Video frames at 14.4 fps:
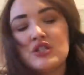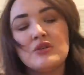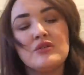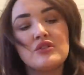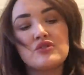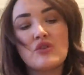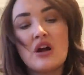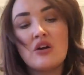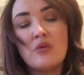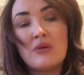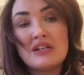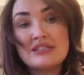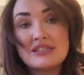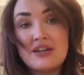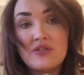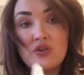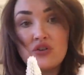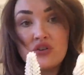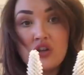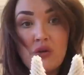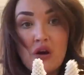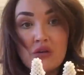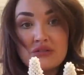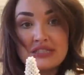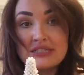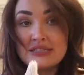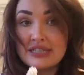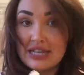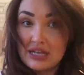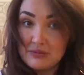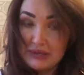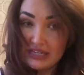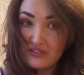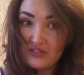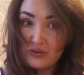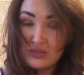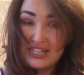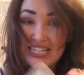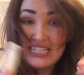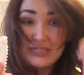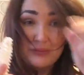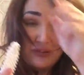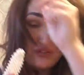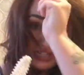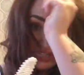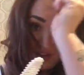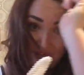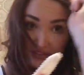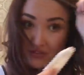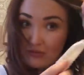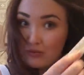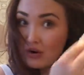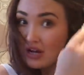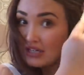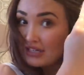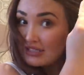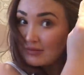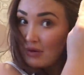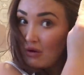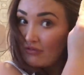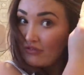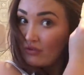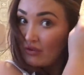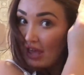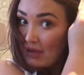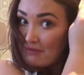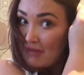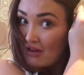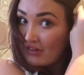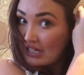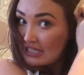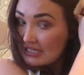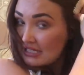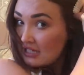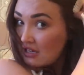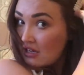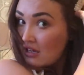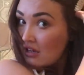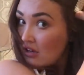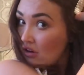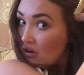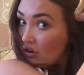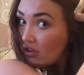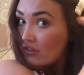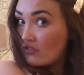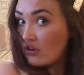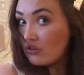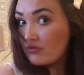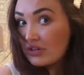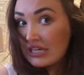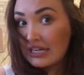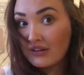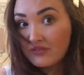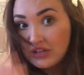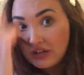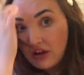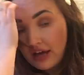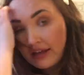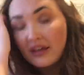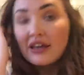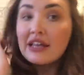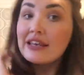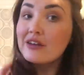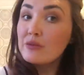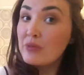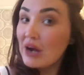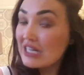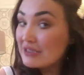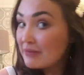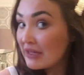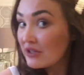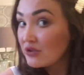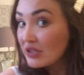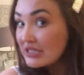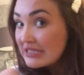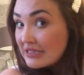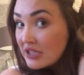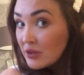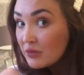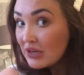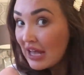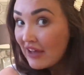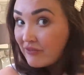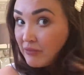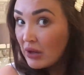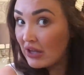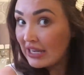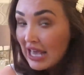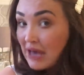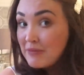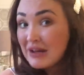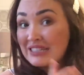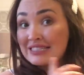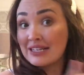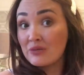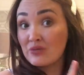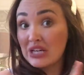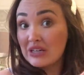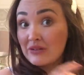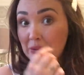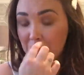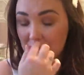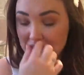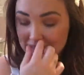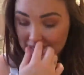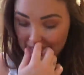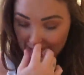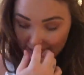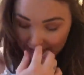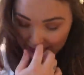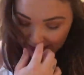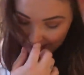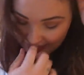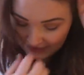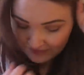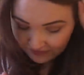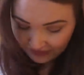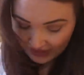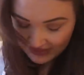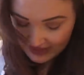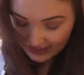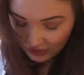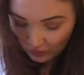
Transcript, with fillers: two of the triangle ones that have got no holes in, so they're completely filled in. These would be really lovely for bridal as well, if you're getting married or you've got really lovely like little bridesmaid dresses and you want to have pearly hairbands. They're really, really pretty. And then